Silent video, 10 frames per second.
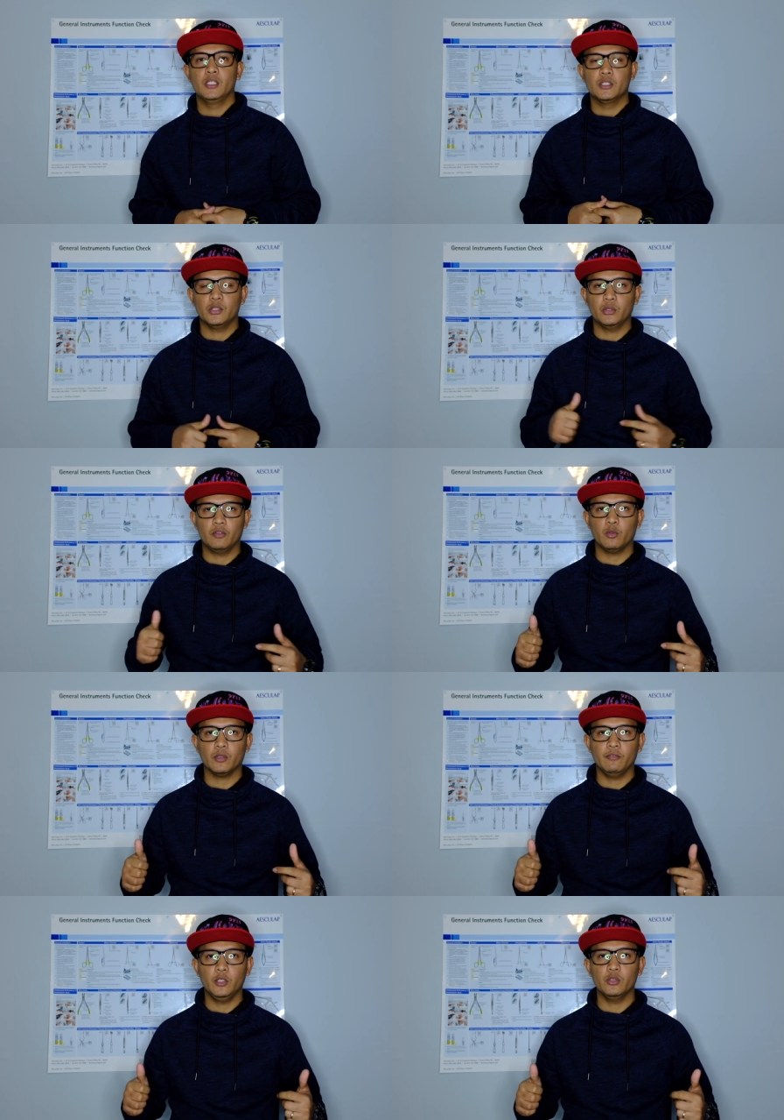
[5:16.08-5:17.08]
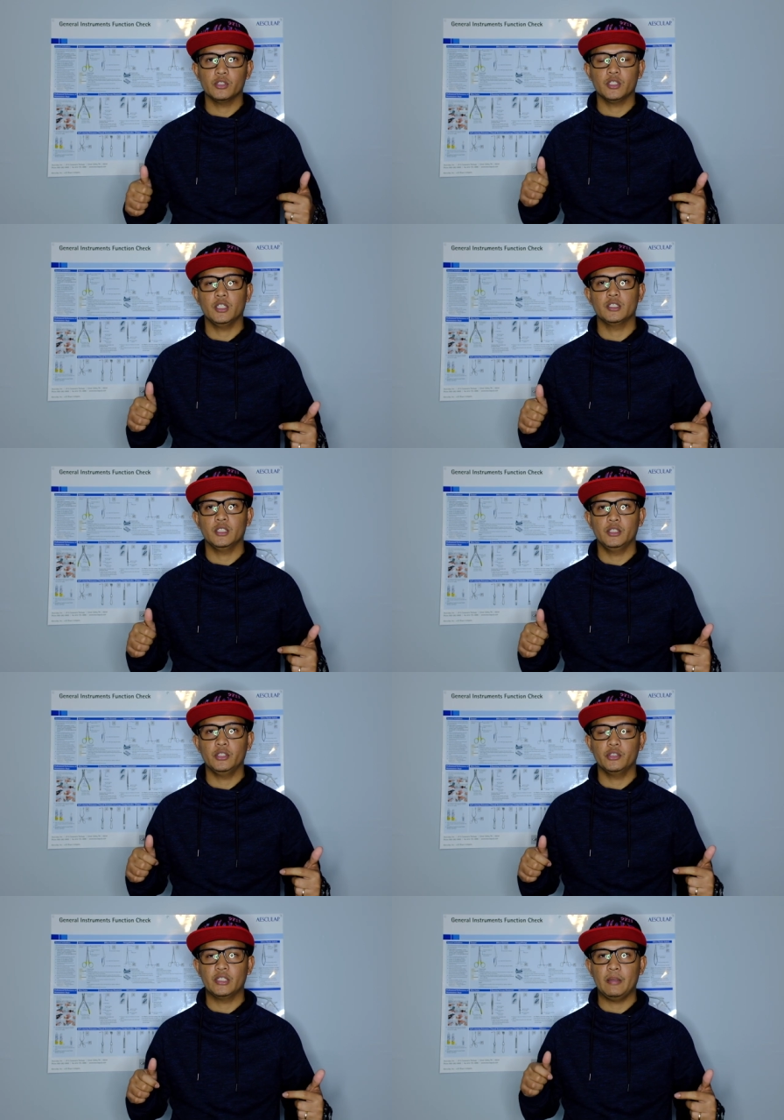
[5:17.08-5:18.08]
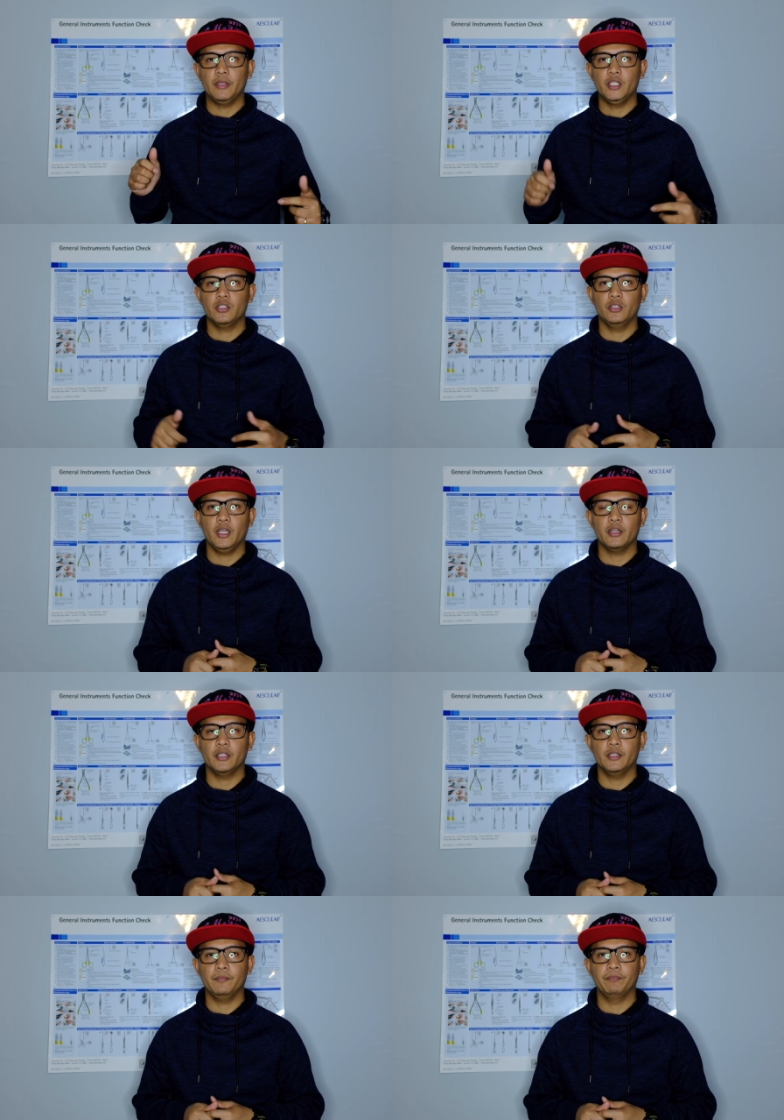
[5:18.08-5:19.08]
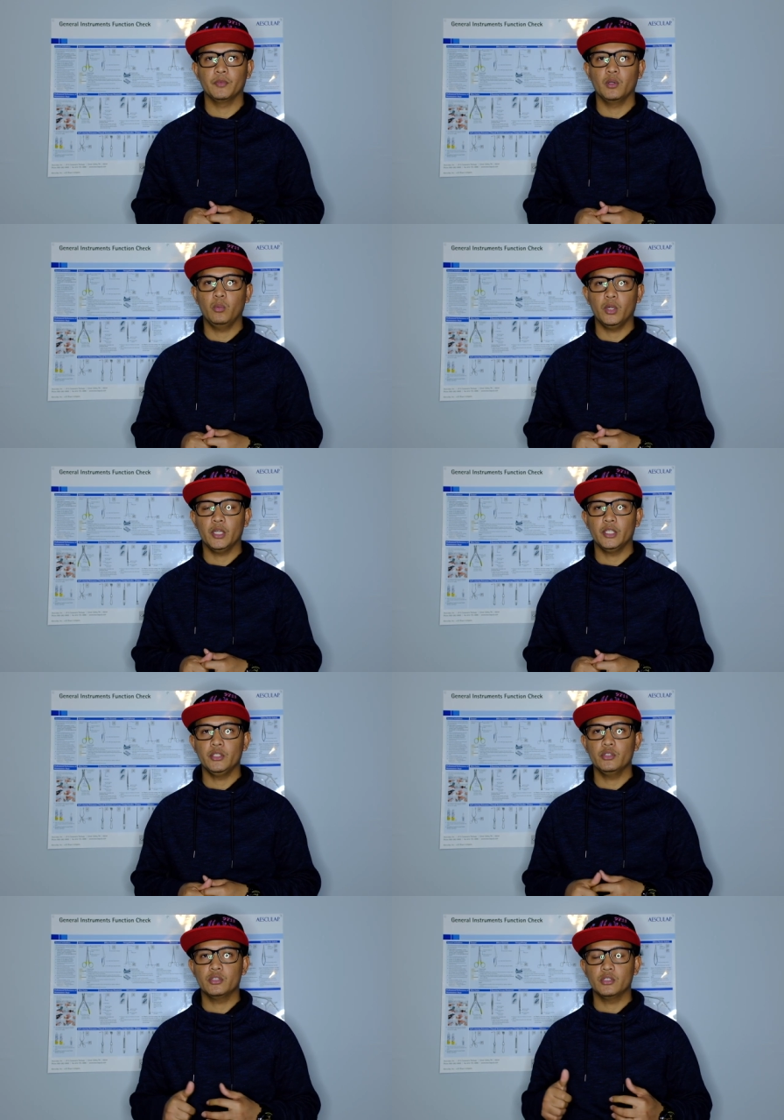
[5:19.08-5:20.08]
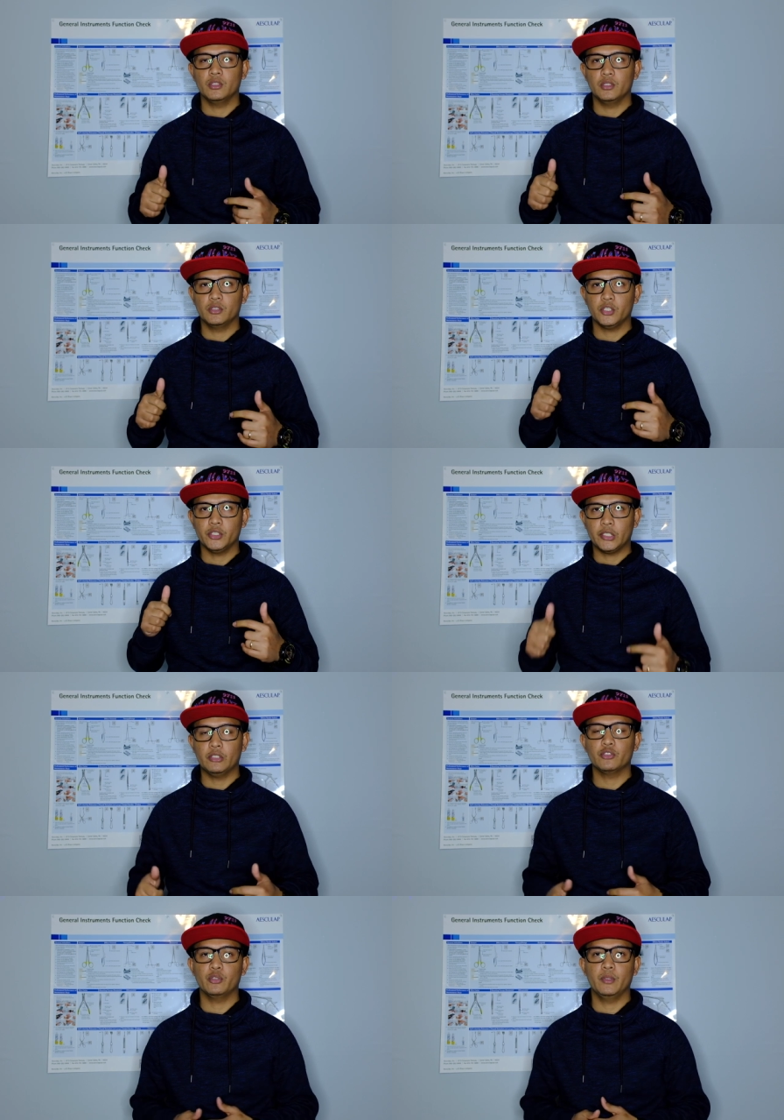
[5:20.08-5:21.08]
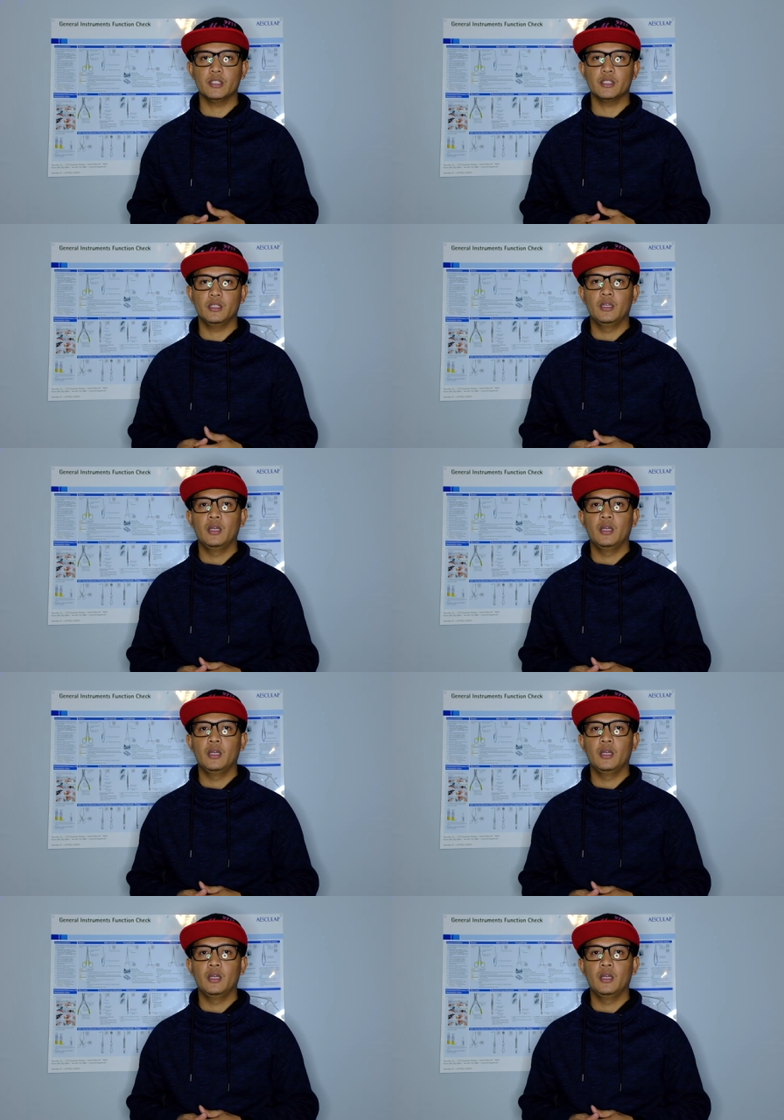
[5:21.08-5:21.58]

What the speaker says: So the workflow starts in decontamination area where the used surgical instruments